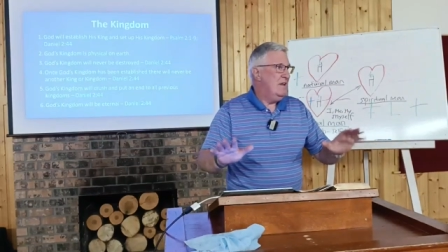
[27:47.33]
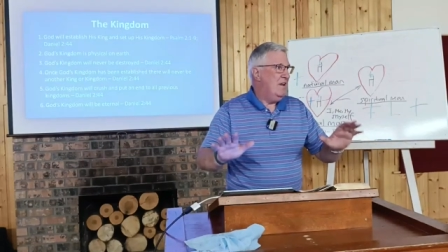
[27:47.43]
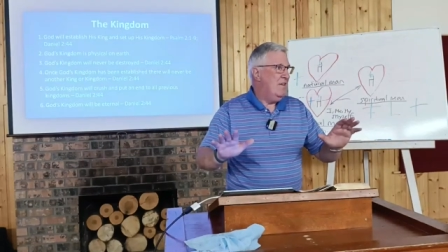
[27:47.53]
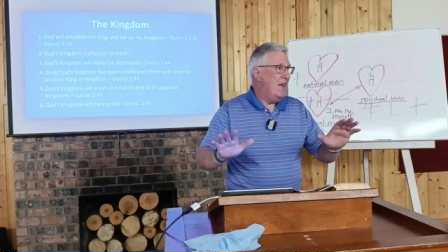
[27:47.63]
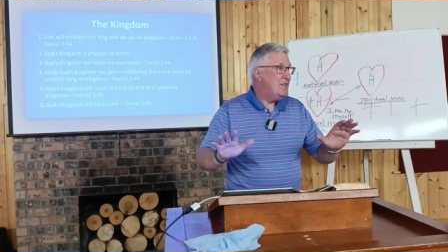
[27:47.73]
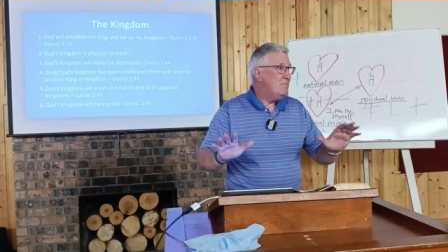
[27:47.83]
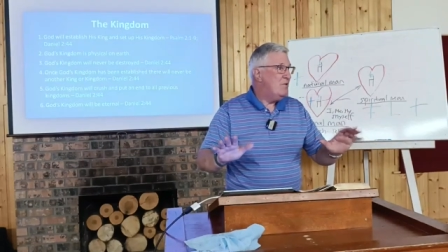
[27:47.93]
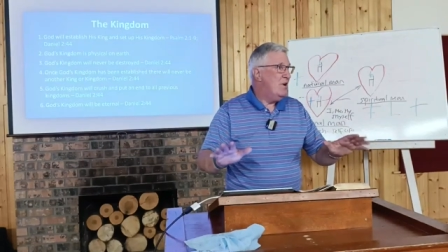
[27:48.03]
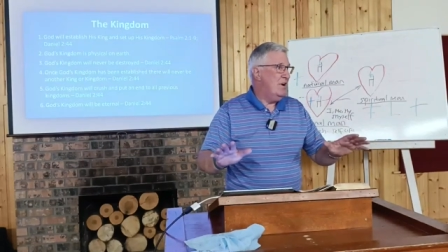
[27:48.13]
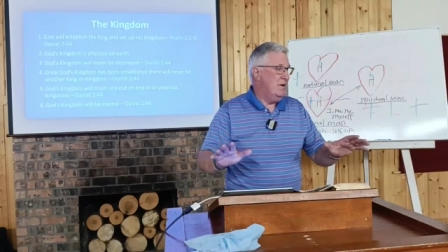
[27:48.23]
Now that's
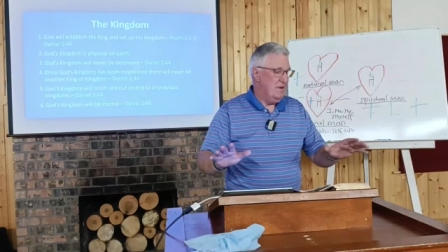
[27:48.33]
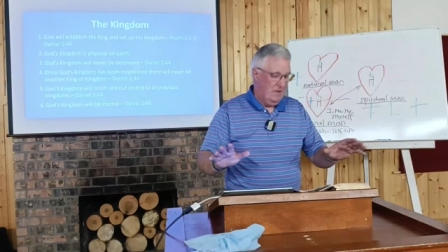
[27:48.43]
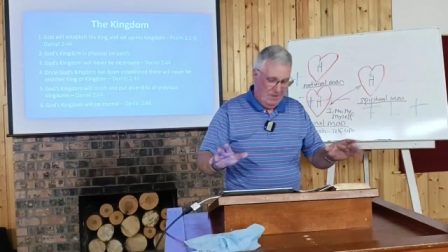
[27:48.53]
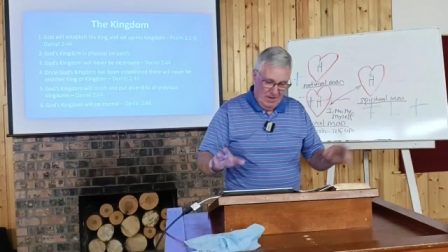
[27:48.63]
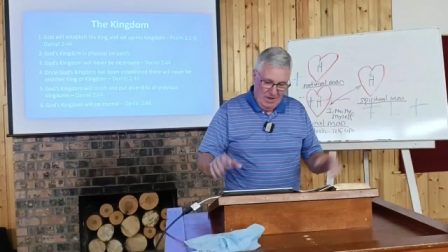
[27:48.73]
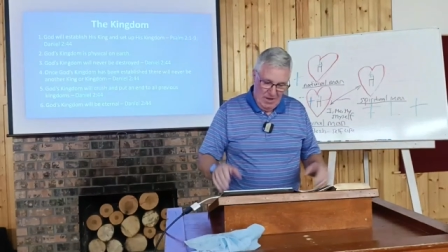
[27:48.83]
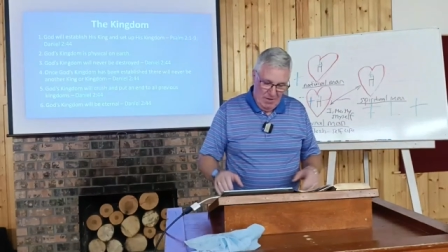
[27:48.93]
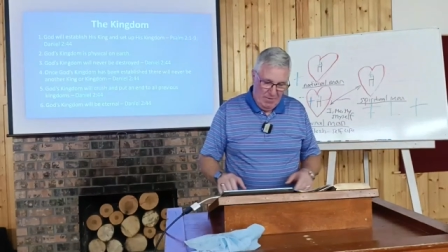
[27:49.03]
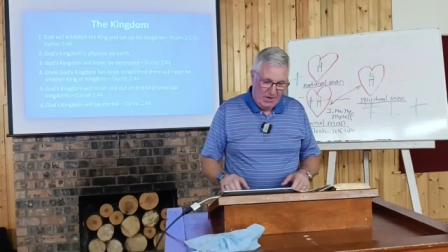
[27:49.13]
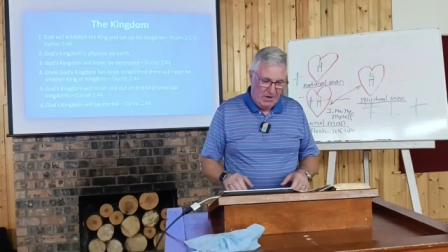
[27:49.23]
important
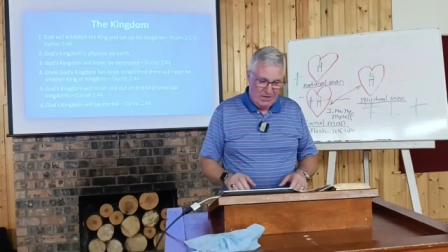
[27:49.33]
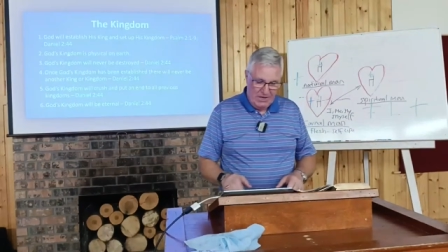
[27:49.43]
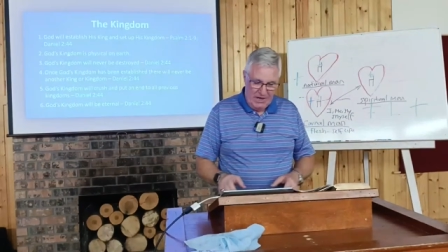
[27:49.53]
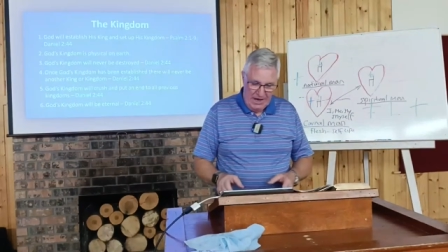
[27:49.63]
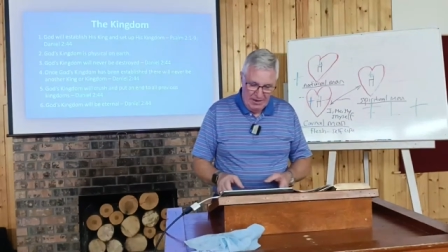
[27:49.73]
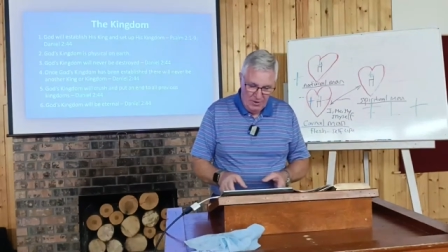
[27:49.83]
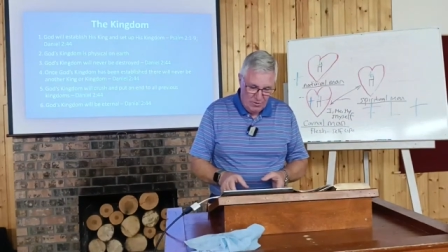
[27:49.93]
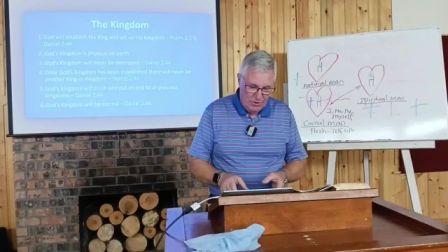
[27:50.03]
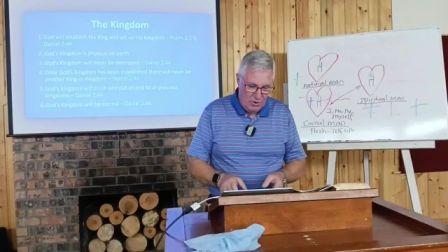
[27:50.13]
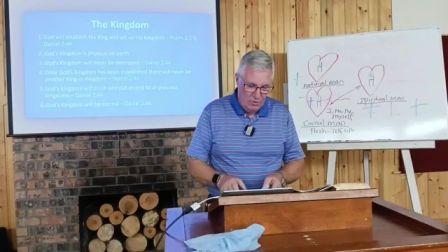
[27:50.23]
because, again,
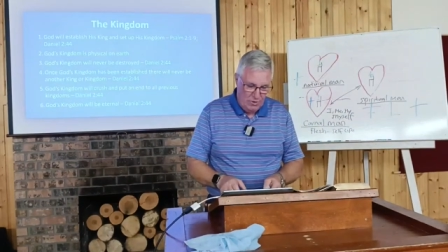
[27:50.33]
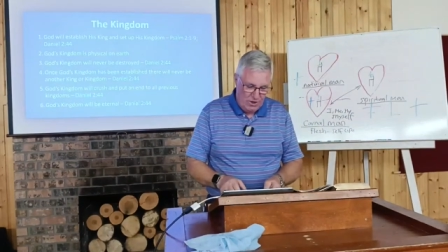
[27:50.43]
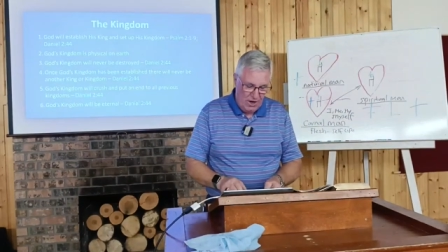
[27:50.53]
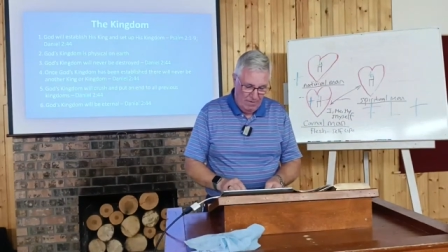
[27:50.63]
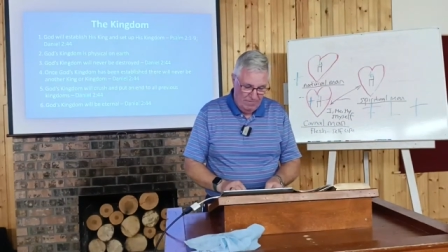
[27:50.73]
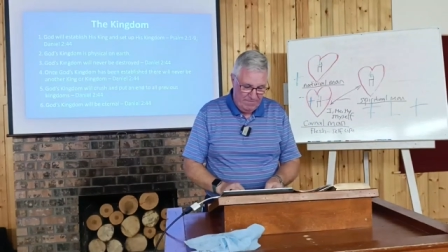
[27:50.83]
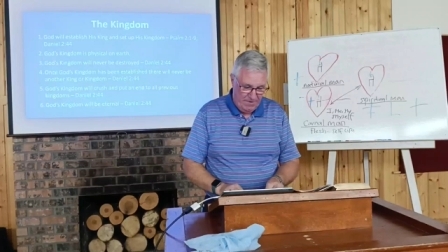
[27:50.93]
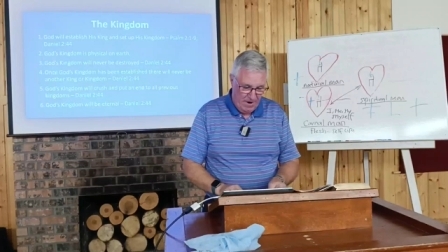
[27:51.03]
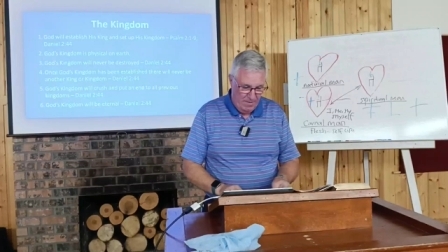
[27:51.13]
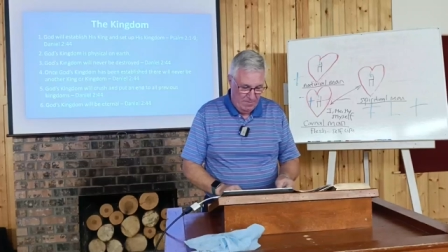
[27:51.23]
those who would come
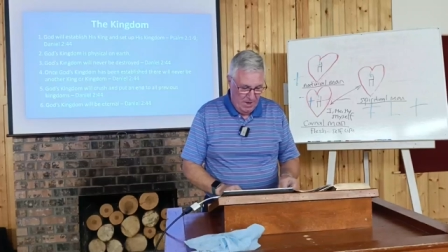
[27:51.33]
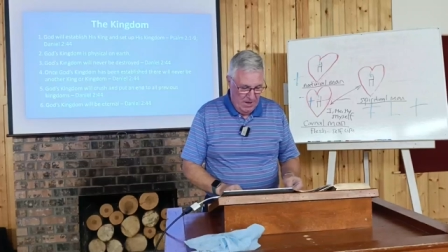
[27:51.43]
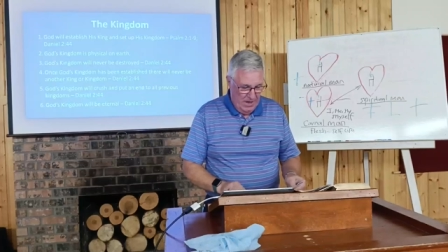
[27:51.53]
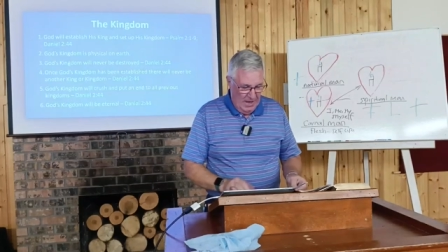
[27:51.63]
from